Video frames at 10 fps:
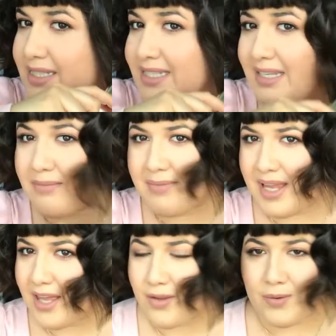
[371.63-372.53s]
Sin
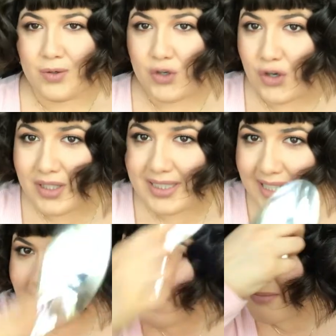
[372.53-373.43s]
miedo, no
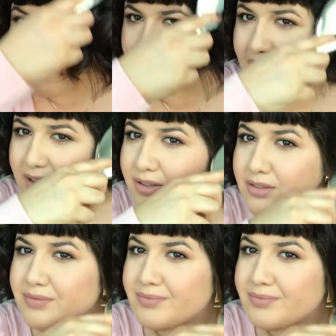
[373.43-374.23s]
tengan miedo